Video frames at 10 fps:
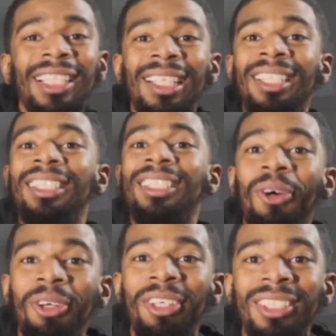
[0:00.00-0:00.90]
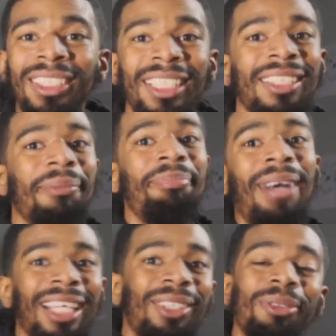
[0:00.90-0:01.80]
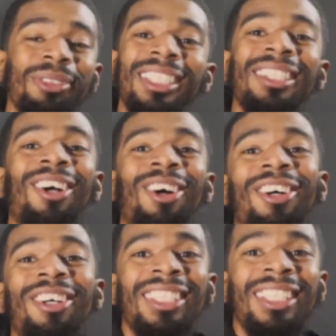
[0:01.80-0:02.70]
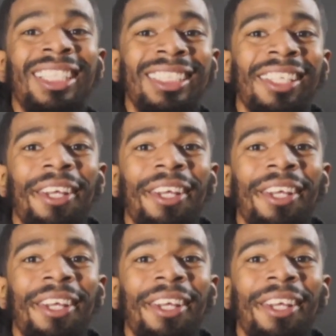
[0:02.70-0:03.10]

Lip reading: and the yards and the miles and all this,